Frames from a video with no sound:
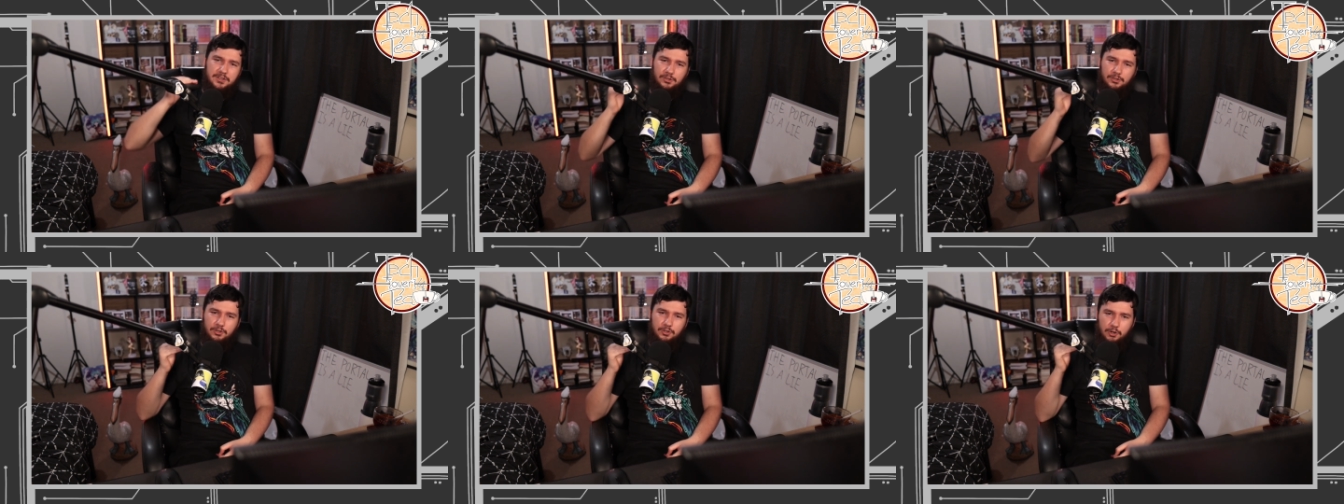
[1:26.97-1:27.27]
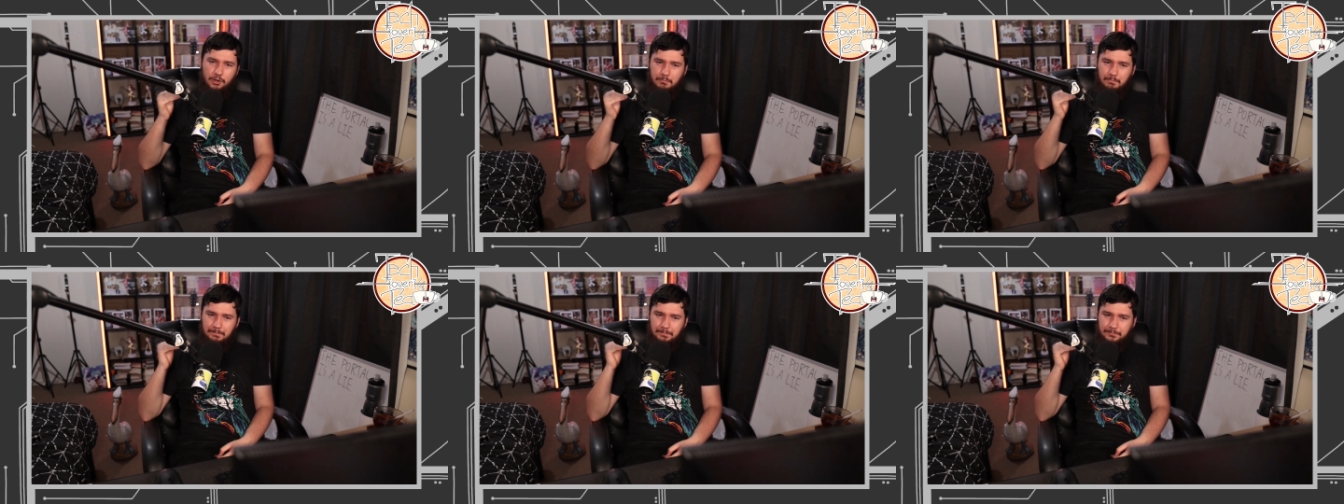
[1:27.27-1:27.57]

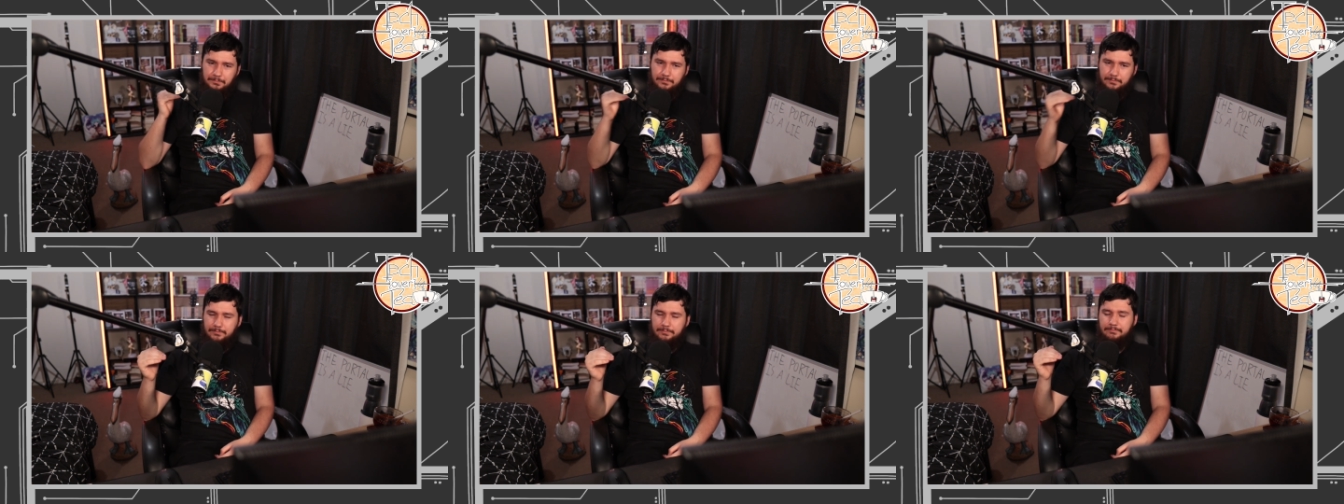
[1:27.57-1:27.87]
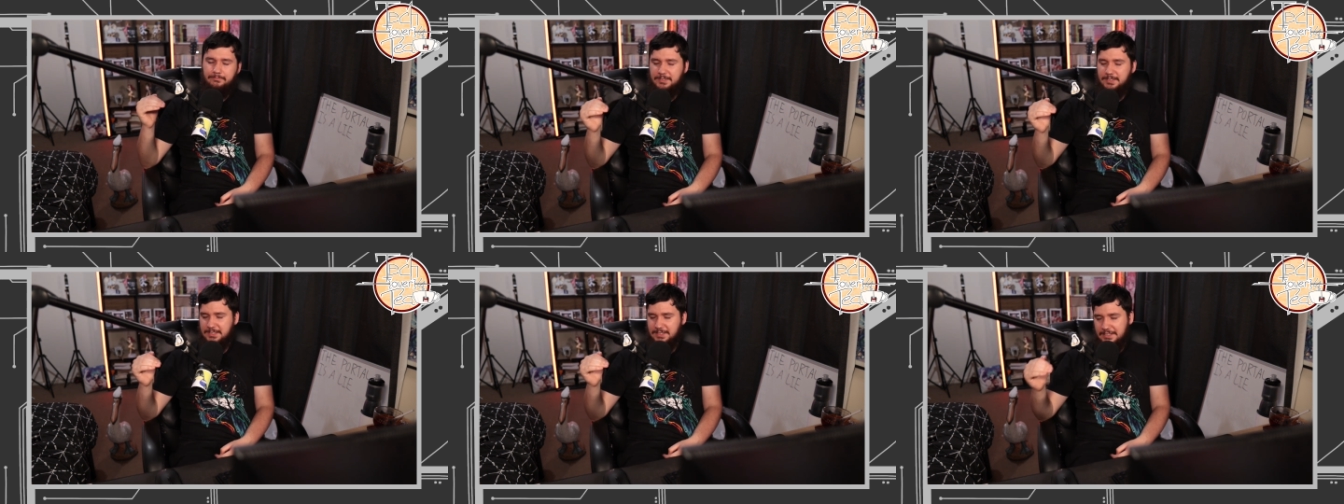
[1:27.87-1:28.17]
or
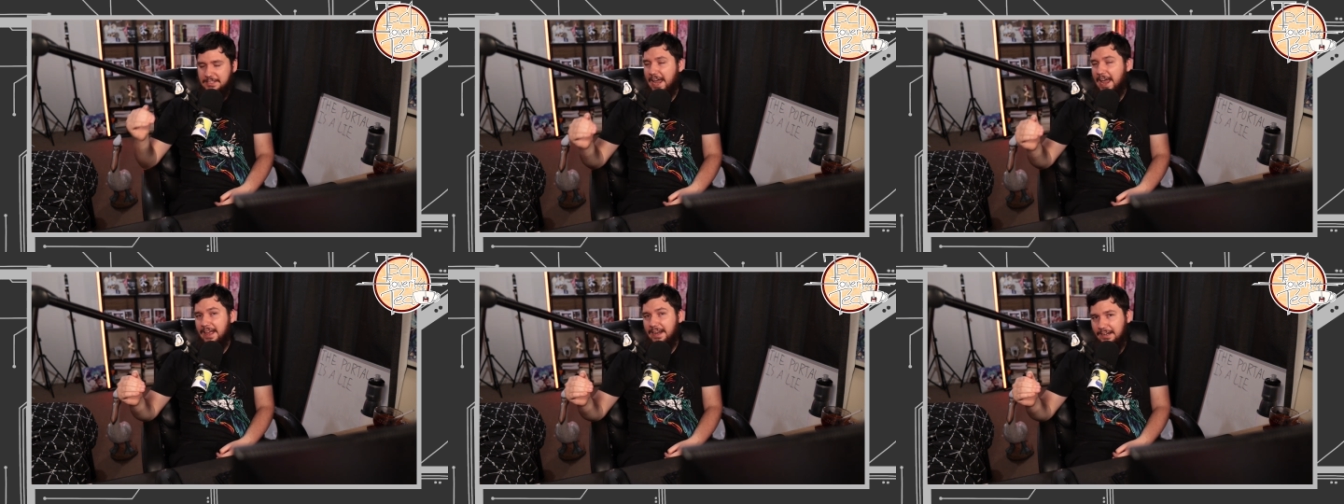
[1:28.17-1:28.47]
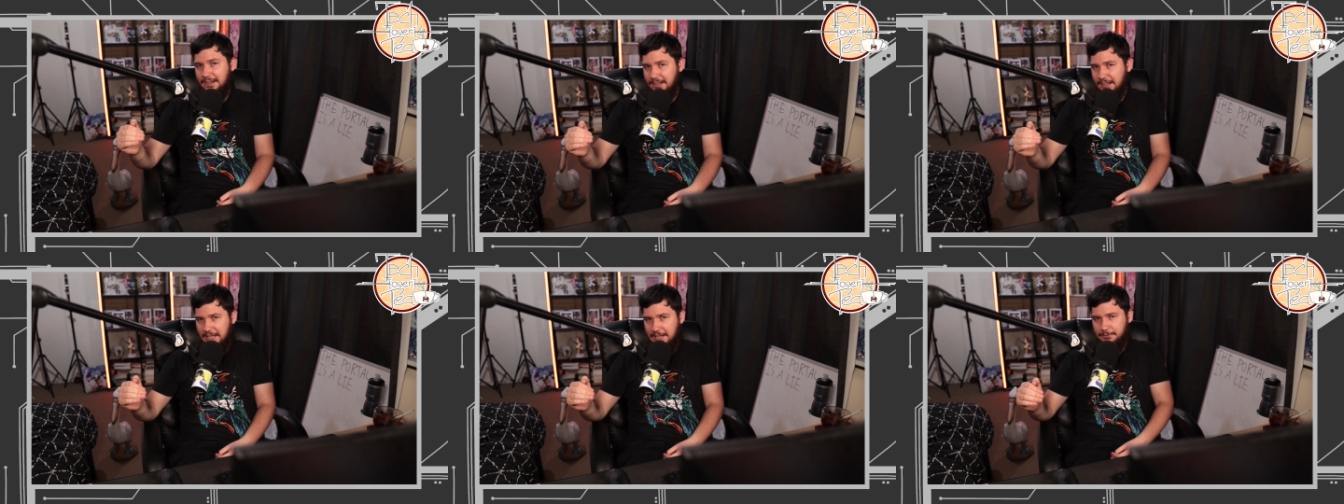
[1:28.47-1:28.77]

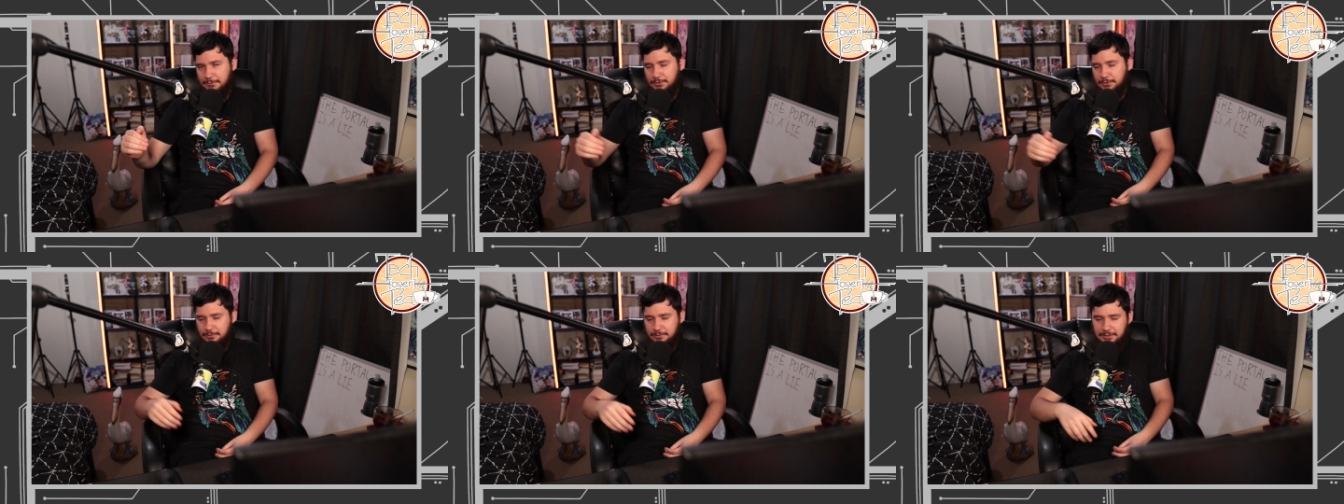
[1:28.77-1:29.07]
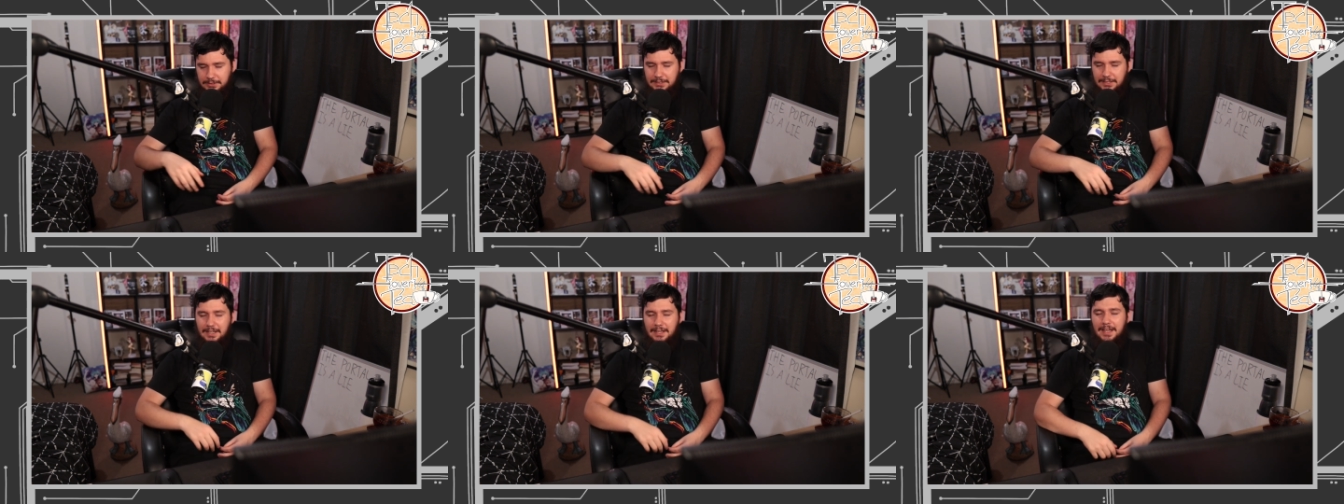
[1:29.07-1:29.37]
ten
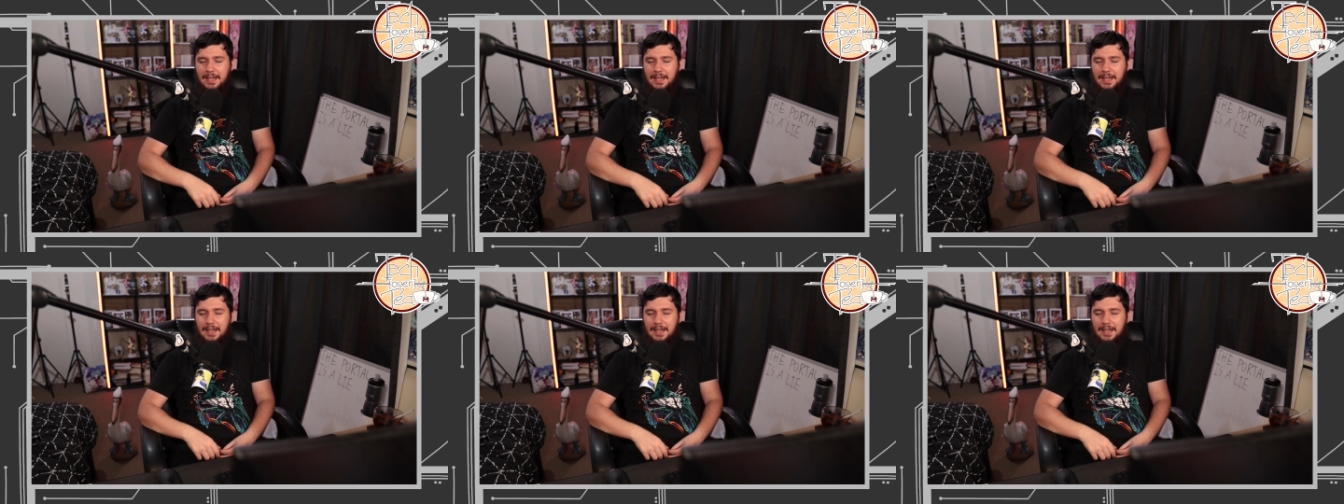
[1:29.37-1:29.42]
levels.